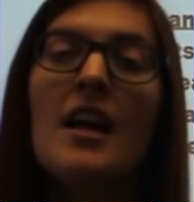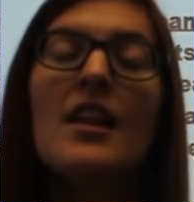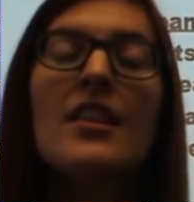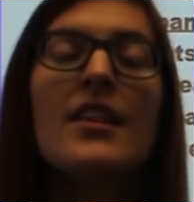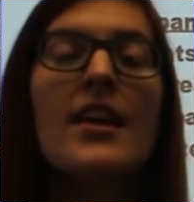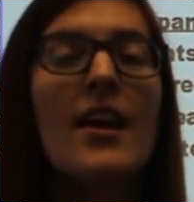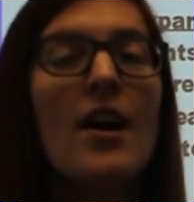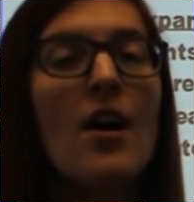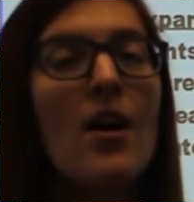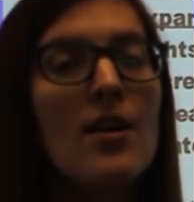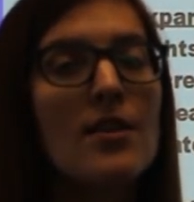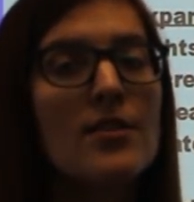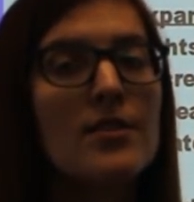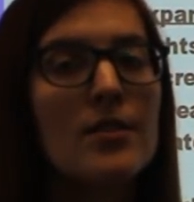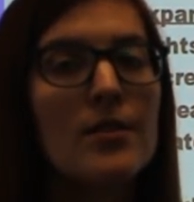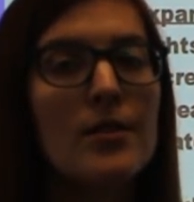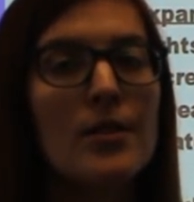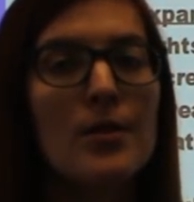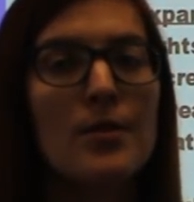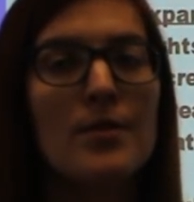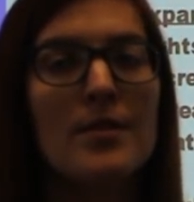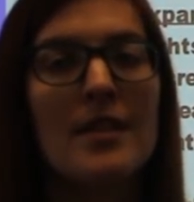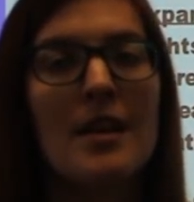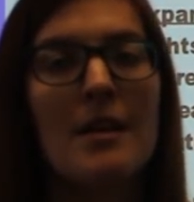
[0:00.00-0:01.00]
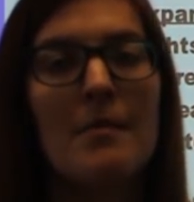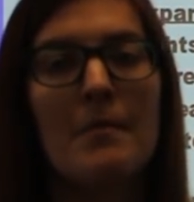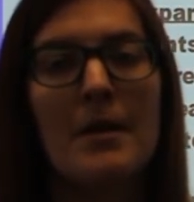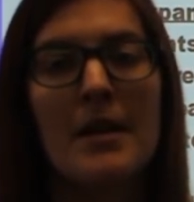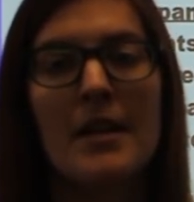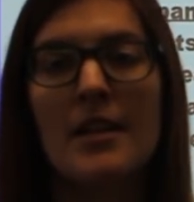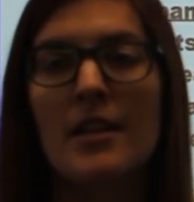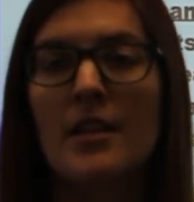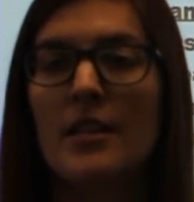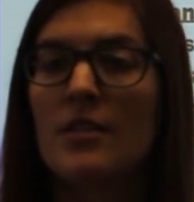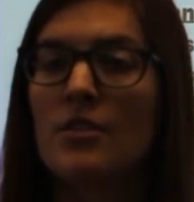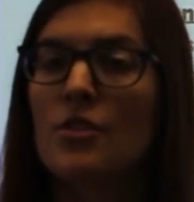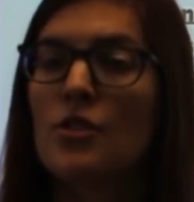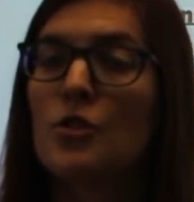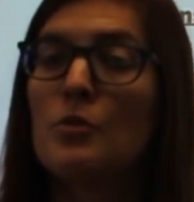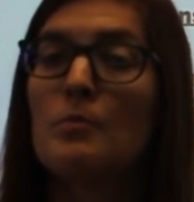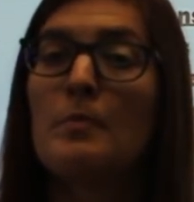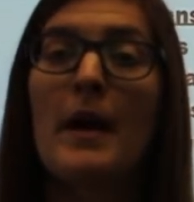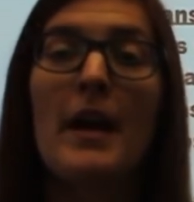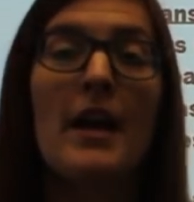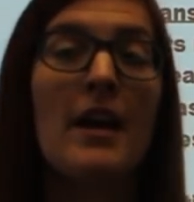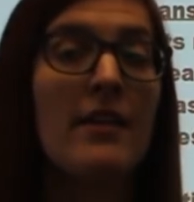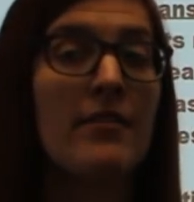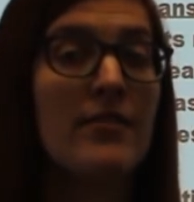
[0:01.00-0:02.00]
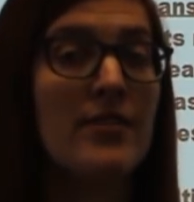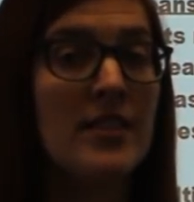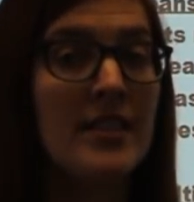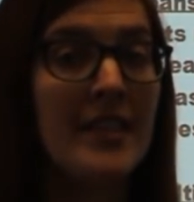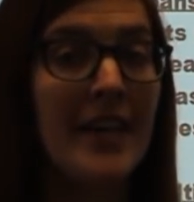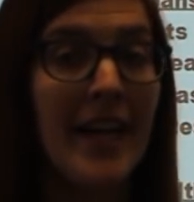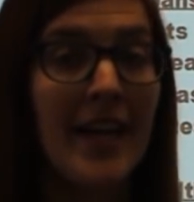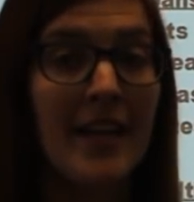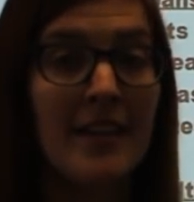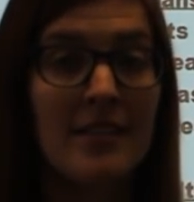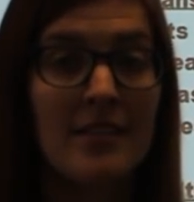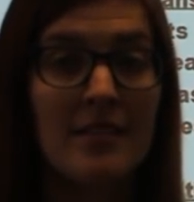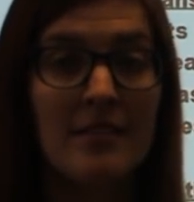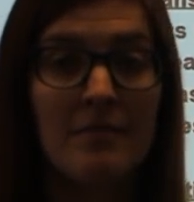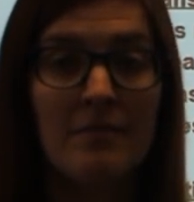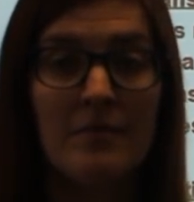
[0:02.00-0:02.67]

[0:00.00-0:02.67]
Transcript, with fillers: They also use that money to pay off the debt,